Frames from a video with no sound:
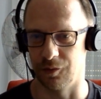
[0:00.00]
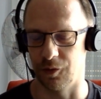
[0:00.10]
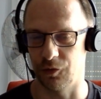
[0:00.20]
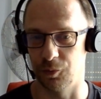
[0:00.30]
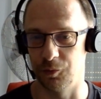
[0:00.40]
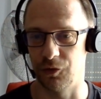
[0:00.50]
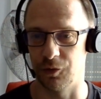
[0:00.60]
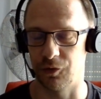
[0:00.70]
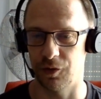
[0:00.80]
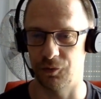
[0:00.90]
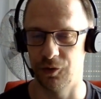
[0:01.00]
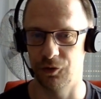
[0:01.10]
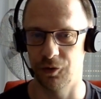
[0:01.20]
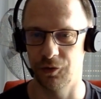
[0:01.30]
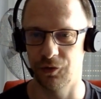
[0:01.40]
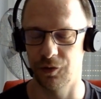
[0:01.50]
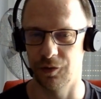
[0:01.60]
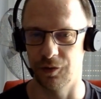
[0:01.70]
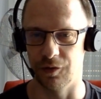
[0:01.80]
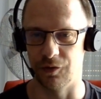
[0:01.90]
custom resource definitions,
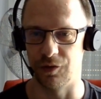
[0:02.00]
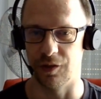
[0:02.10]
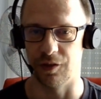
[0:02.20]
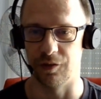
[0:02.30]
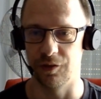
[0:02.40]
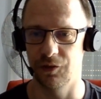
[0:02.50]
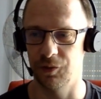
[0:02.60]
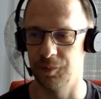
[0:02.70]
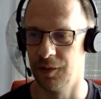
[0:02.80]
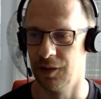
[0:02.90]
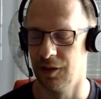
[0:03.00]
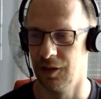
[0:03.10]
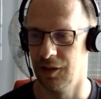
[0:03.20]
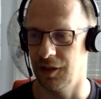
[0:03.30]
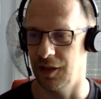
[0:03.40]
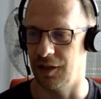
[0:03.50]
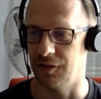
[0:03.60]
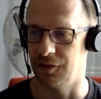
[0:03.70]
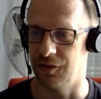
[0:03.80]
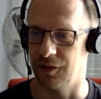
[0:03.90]
CRDs,
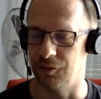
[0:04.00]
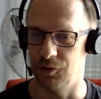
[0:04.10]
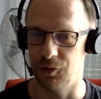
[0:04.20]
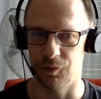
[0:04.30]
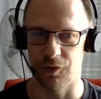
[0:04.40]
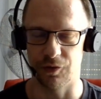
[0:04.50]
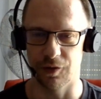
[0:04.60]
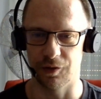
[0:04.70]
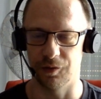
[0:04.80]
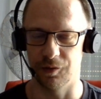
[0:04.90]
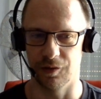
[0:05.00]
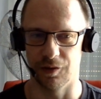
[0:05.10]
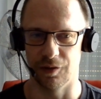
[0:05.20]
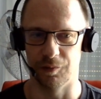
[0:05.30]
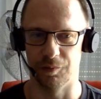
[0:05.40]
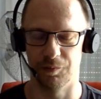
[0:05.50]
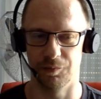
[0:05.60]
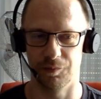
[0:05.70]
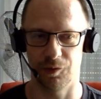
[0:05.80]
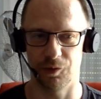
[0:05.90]
and we always got
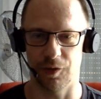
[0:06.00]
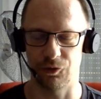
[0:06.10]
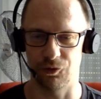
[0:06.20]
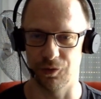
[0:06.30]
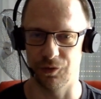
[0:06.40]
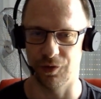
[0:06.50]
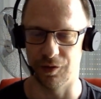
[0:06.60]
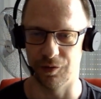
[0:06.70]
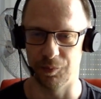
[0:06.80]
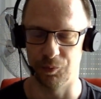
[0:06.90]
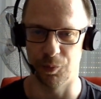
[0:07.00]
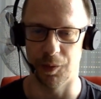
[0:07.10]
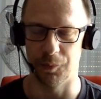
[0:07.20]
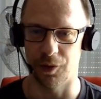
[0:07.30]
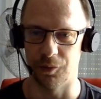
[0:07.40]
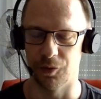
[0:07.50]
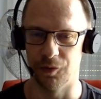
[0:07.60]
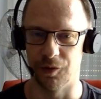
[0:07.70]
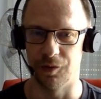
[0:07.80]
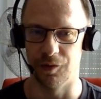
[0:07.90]
questions and problems out
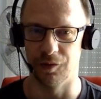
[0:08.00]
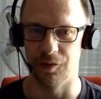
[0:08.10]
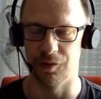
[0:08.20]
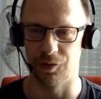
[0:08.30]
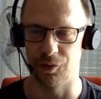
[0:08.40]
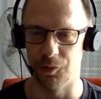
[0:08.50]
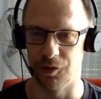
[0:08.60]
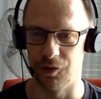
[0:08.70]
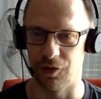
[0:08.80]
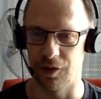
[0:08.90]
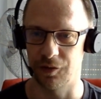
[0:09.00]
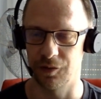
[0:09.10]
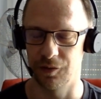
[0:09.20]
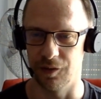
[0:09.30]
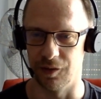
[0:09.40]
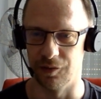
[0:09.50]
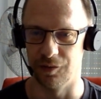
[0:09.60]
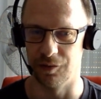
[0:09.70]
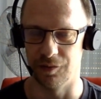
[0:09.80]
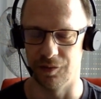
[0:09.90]
of it in the community Slack and